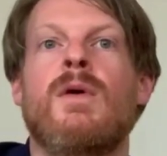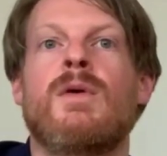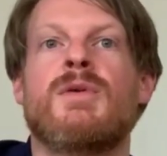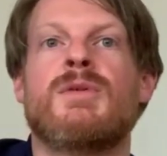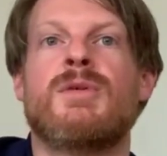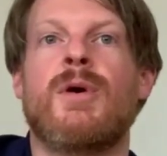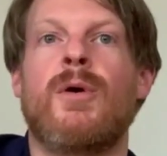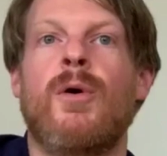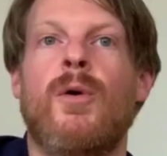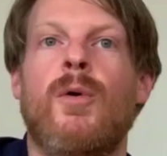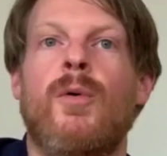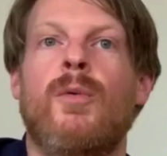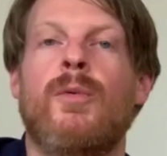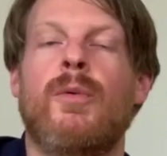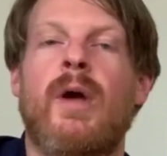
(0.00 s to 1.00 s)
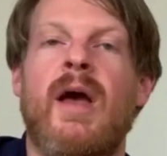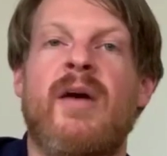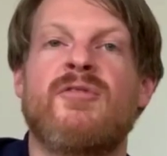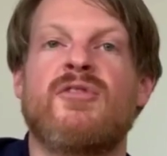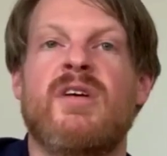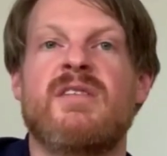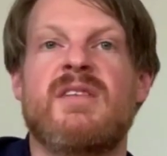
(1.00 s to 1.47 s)
So
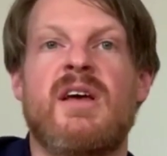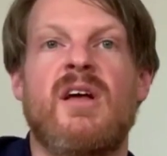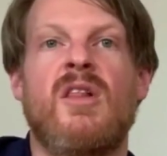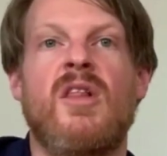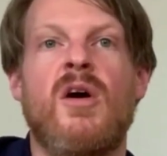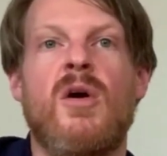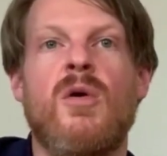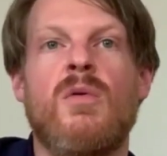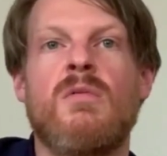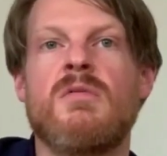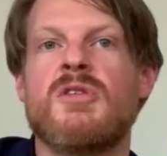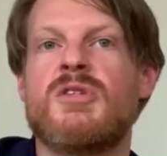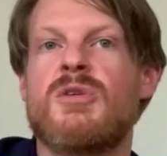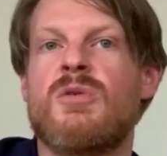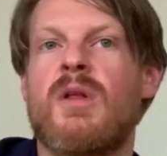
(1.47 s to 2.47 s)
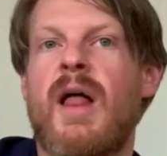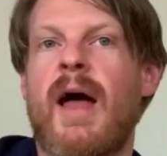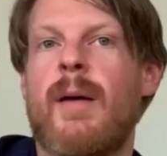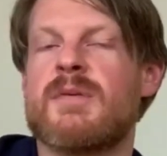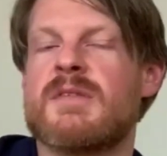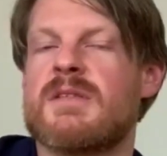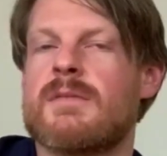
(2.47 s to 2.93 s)
after I say hello, 2
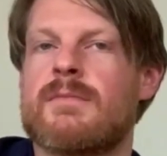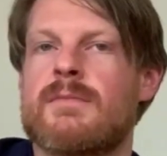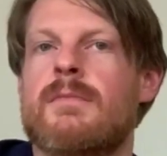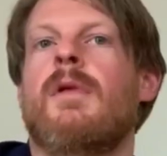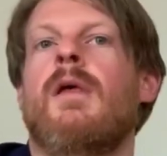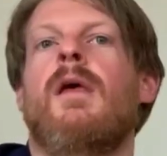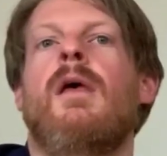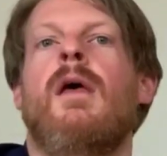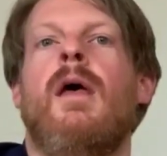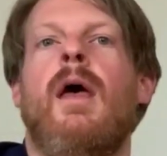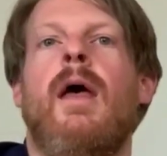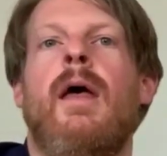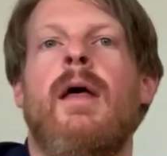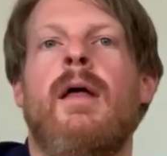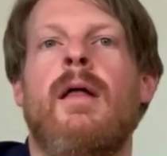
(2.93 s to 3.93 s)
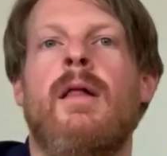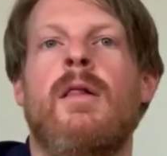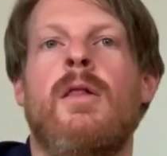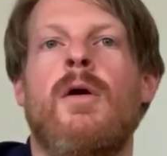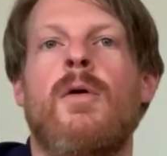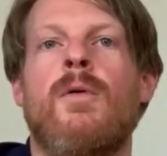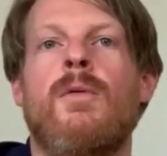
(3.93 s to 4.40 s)
claps.
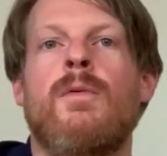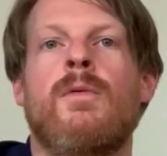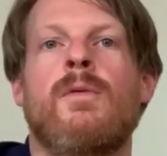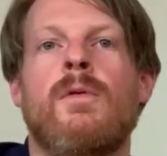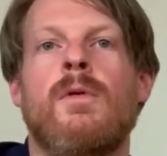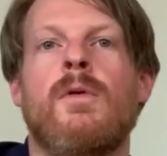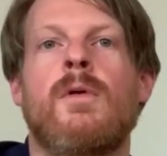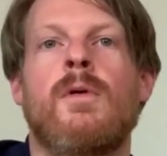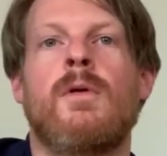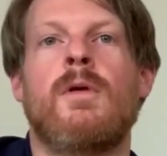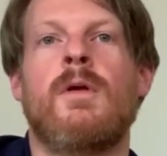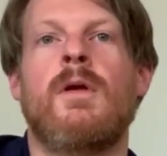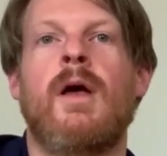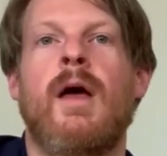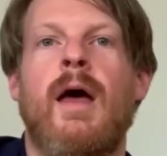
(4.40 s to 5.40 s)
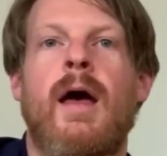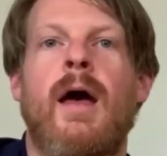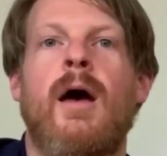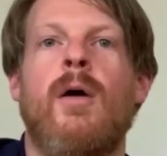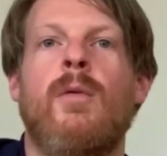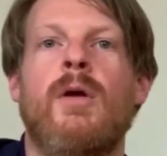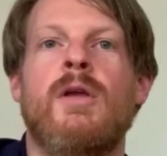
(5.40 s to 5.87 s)
Hello,
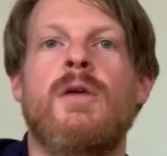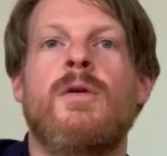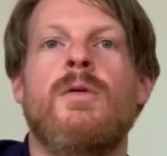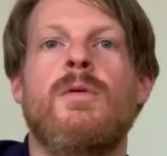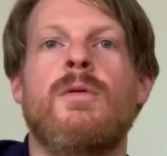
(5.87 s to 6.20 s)
how are you?